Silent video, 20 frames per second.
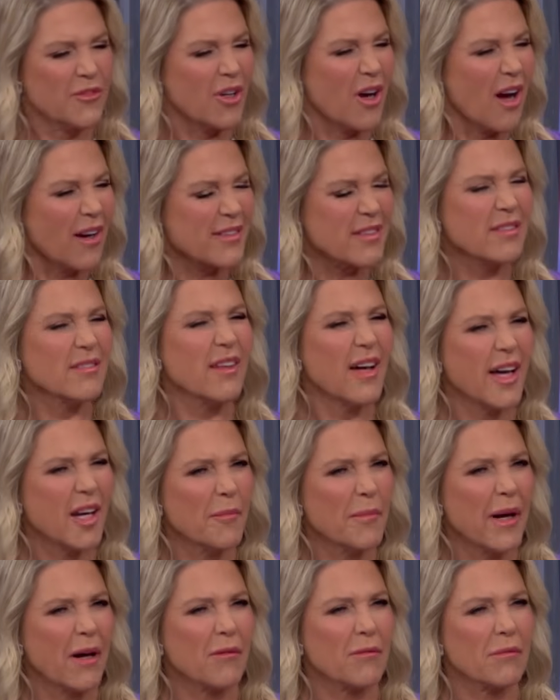talked a lot
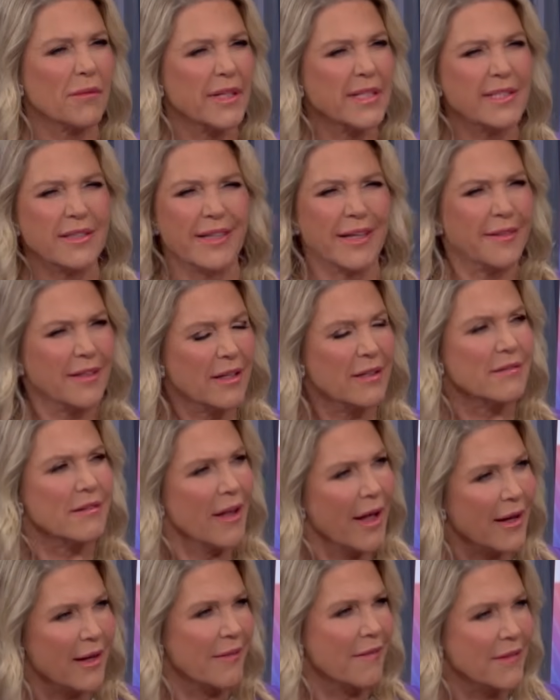about recently, I think a
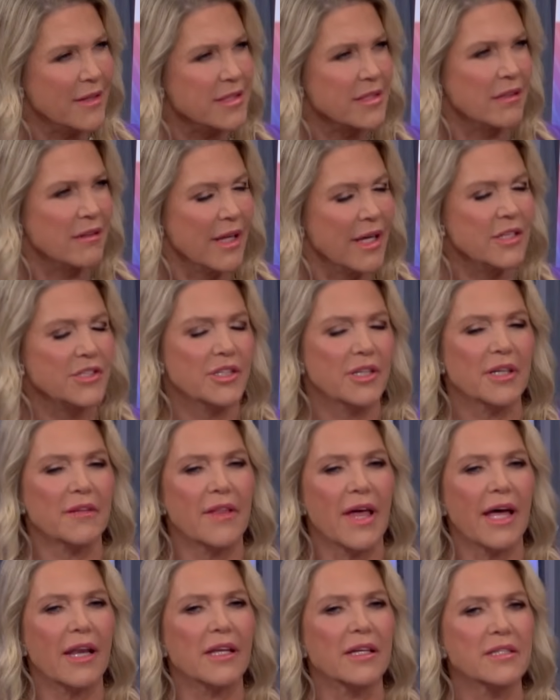lot in this election,
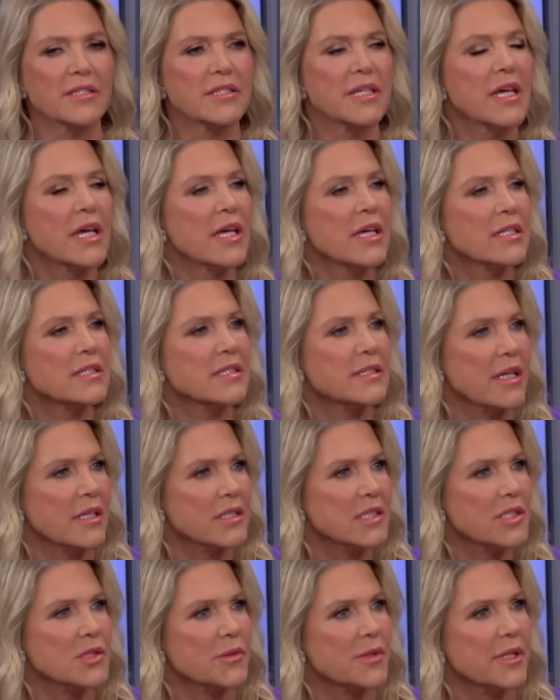and that is
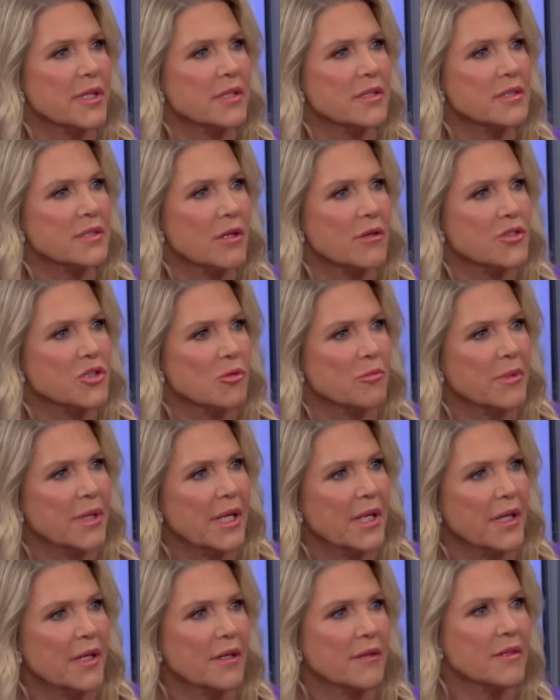censoring social
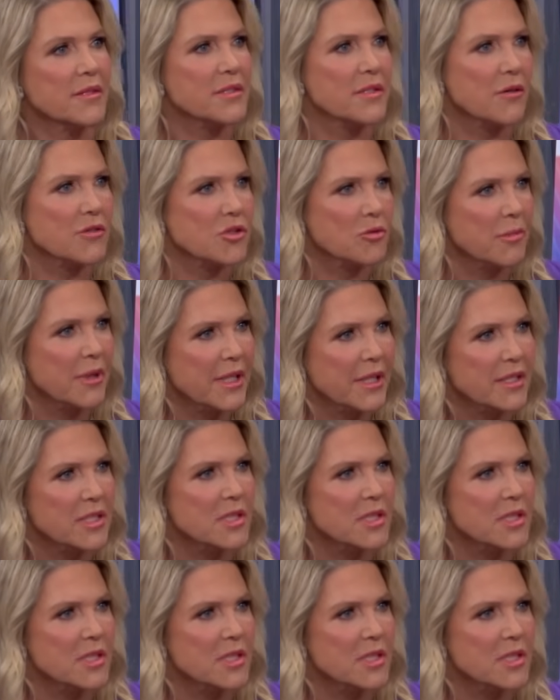media, the social media